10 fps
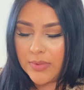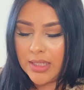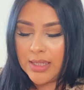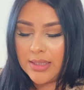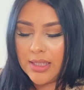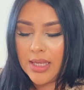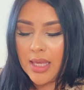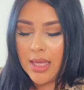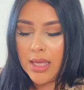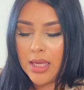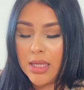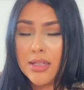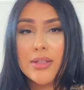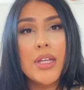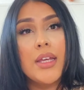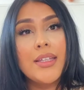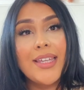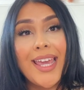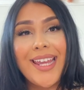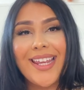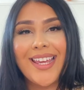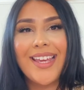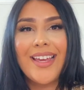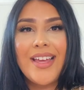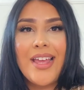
Desi and Katy.